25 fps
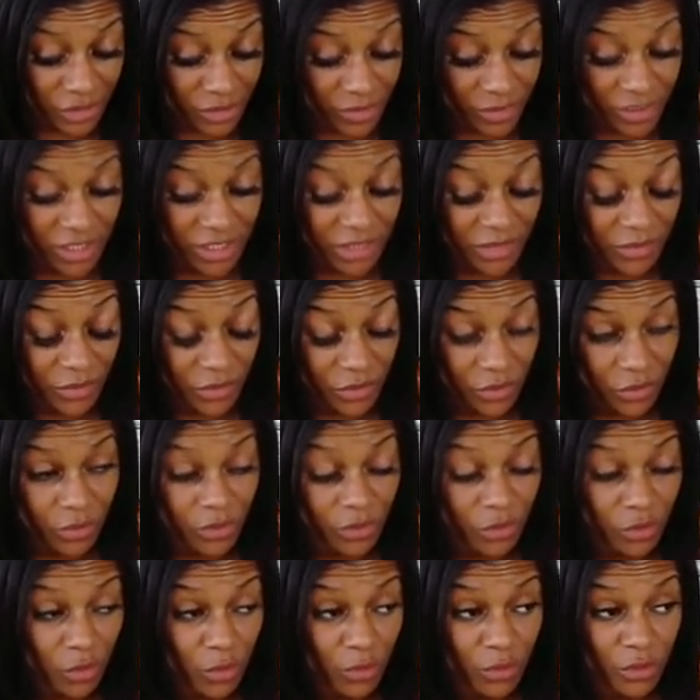because with the North
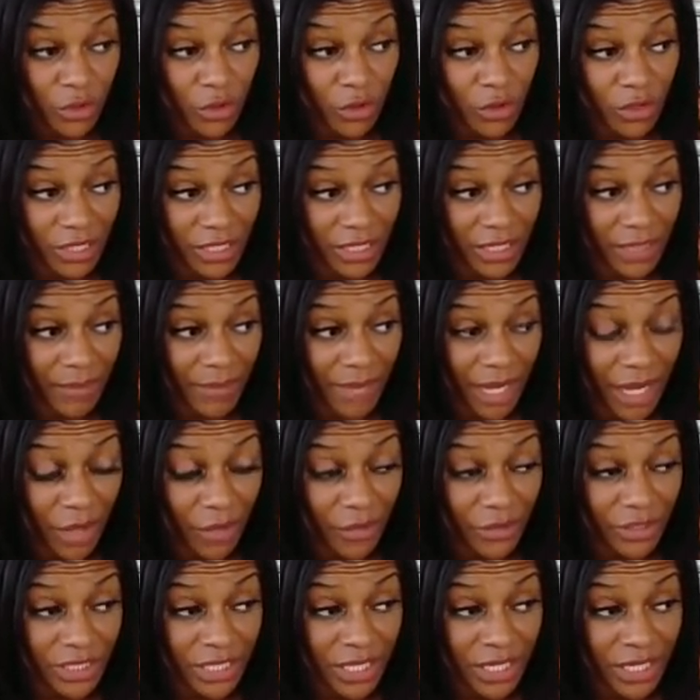Node, we're talking
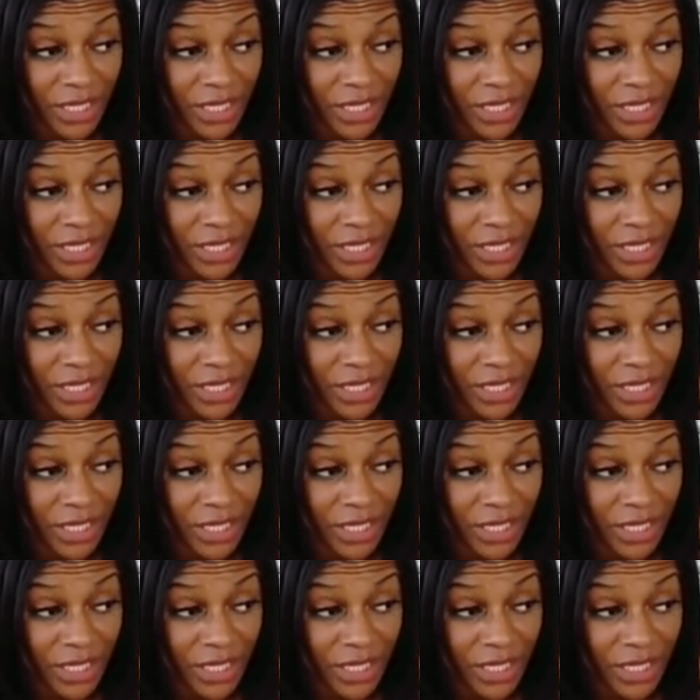about